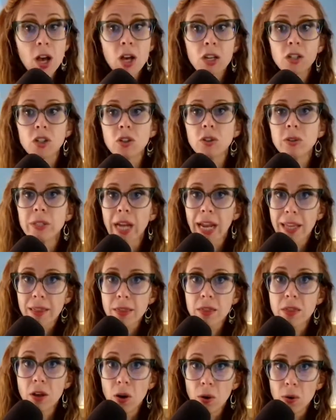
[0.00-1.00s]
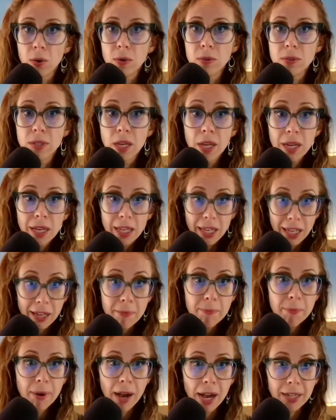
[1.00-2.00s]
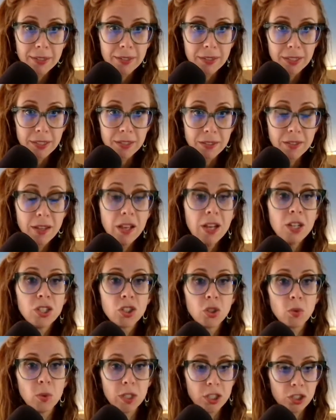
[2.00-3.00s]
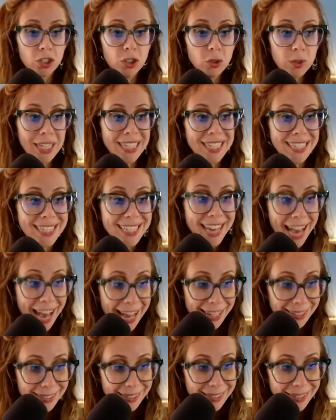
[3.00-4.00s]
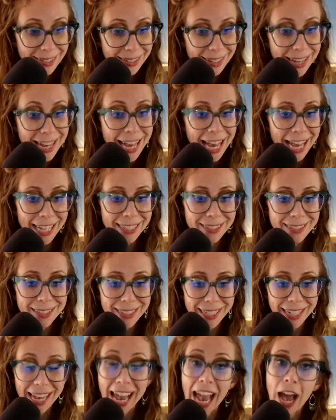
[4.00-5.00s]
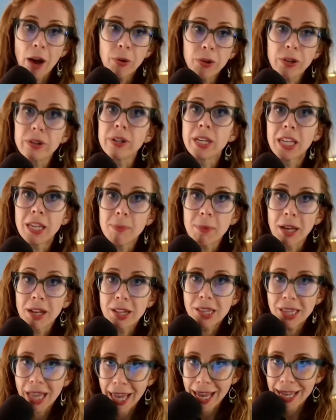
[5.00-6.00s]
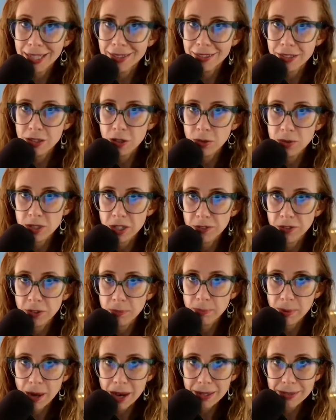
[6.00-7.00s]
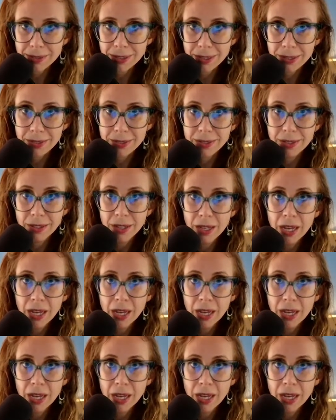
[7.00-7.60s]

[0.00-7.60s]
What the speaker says: Create those inboxes to which you can test and see how your email lands in those different boxes.